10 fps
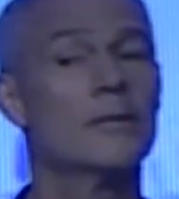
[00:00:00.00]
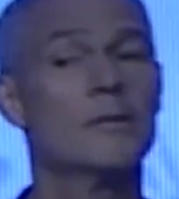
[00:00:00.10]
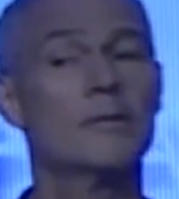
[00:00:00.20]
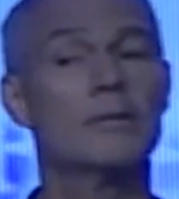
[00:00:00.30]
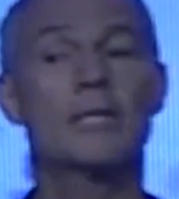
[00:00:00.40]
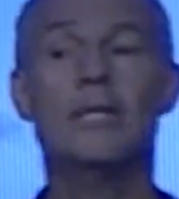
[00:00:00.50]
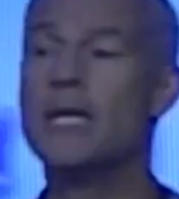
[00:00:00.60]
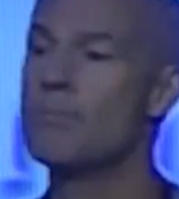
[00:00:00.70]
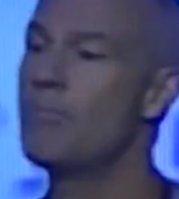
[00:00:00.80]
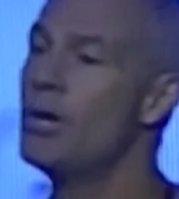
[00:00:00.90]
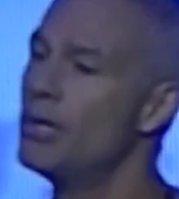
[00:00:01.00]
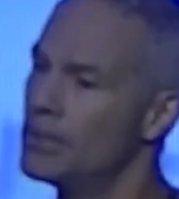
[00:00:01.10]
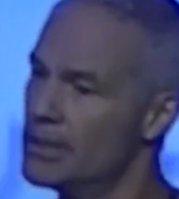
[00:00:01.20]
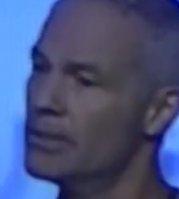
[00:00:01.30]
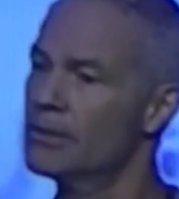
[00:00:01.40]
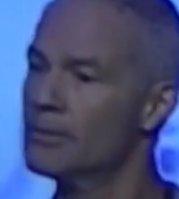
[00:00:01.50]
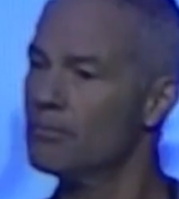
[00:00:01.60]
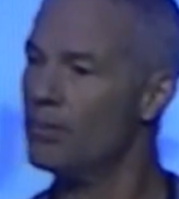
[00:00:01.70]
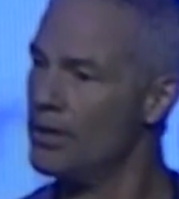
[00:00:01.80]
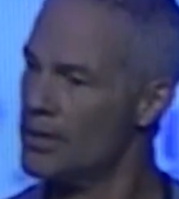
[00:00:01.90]
Clinic burnt
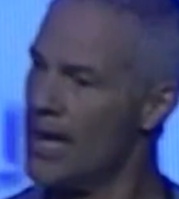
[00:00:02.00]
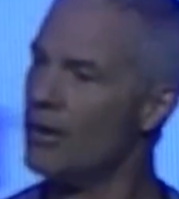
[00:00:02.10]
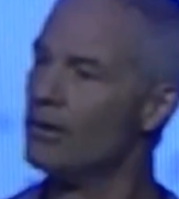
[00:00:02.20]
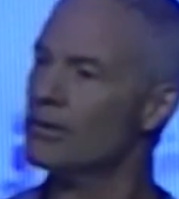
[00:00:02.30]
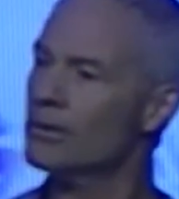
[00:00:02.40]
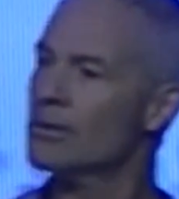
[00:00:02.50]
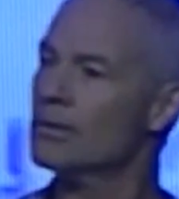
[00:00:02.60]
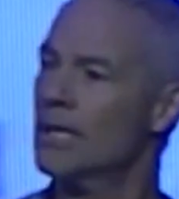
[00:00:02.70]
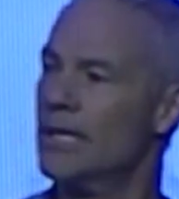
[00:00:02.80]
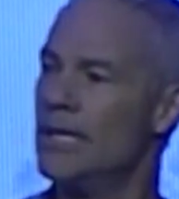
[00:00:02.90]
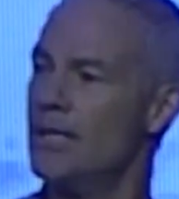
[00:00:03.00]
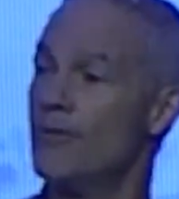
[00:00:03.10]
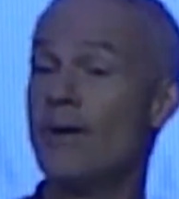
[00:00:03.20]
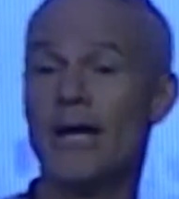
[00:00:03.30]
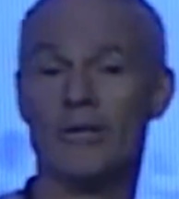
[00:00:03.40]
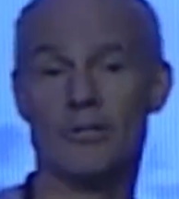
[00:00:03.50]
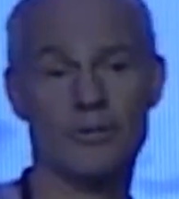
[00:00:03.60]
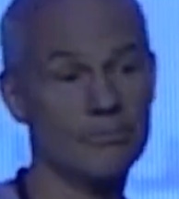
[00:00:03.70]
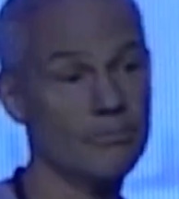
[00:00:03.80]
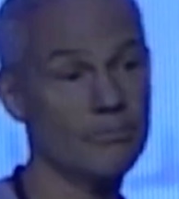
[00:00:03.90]
down. Again, the files
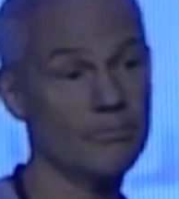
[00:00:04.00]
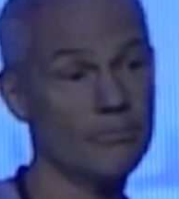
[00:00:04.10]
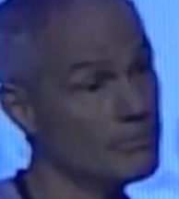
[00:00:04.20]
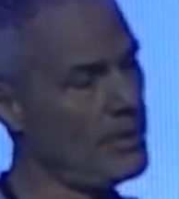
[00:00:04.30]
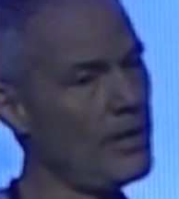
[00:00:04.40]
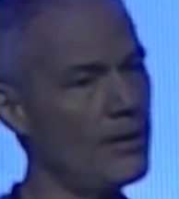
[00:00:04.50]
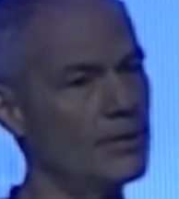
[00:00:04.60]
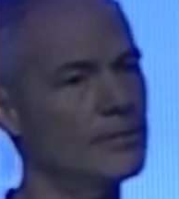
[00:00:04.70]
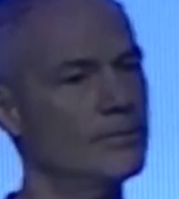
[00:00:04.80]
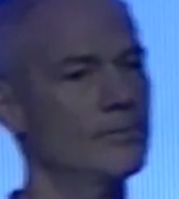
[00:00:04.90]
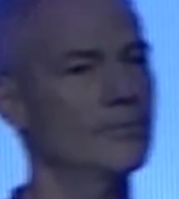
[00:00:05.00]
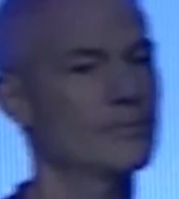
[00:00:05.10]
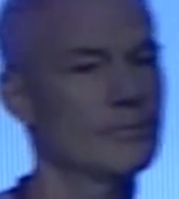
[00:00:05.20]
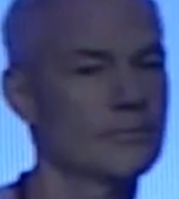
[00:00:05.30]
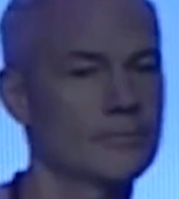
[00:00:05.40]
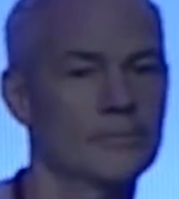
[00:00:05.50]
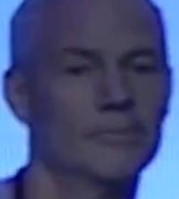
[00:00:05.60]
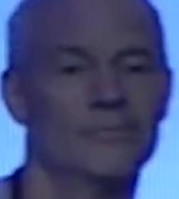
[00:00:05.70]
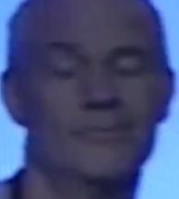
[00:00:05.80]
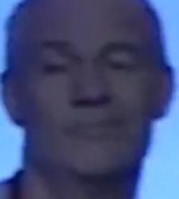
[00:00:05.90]
disappear.
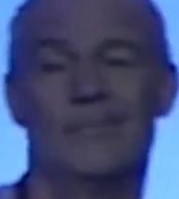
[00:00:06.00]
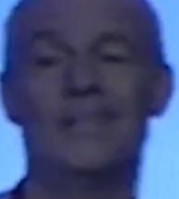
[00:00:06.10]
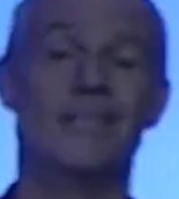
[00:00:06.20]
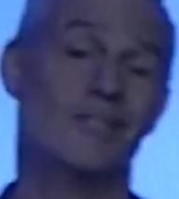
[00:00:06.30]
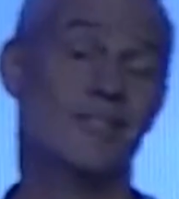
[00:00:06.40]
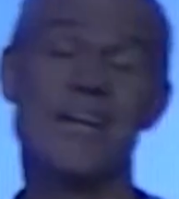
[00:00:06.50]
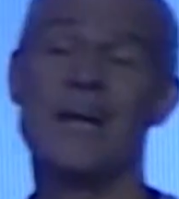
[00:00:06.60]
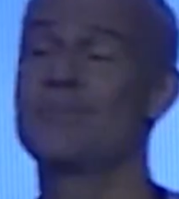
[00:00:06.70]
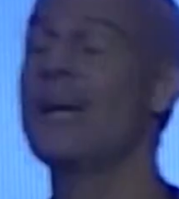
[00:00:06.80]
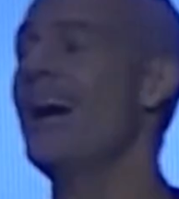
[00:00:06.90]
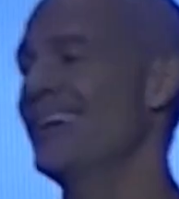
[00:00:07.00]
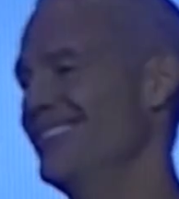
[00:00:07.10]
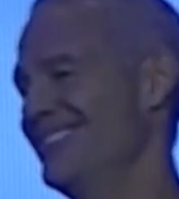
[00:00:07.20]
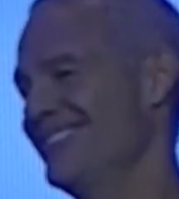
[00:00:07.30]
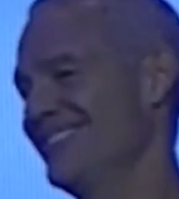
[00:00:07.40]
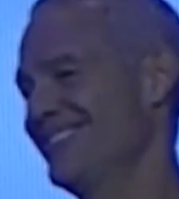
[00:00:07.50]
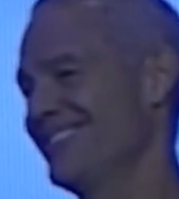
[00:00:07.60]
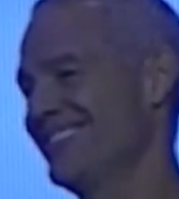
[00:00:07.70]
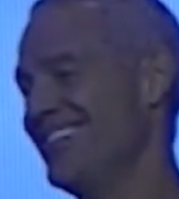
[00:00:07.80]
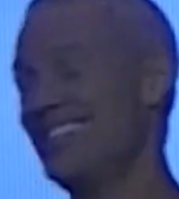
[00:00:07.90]
That doesn't stop Doc,
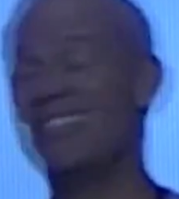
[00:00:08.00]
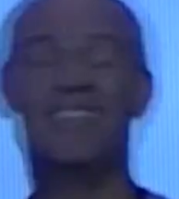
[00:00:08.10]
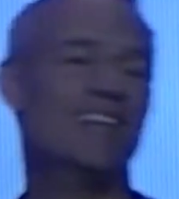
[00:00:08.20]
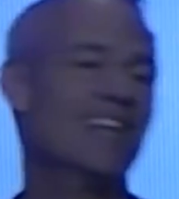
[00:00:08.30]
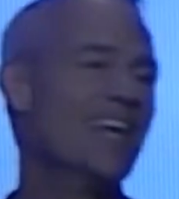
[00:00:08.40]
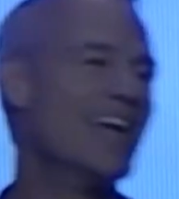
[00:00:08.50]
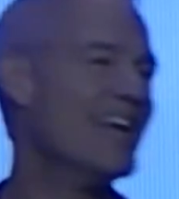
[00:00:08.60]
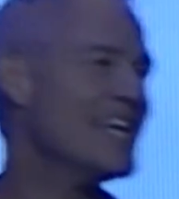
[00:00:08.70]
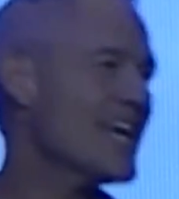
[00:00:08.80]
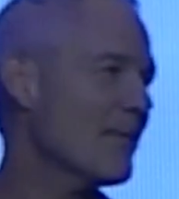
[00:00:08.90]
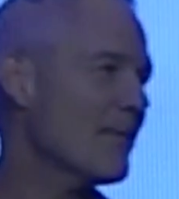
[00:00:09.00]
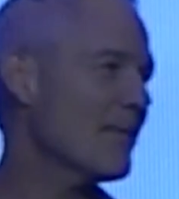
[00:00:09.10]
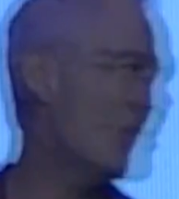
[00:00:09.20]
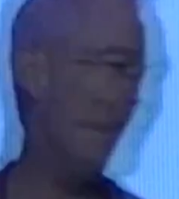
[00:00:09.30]
because he did it again. He kept going.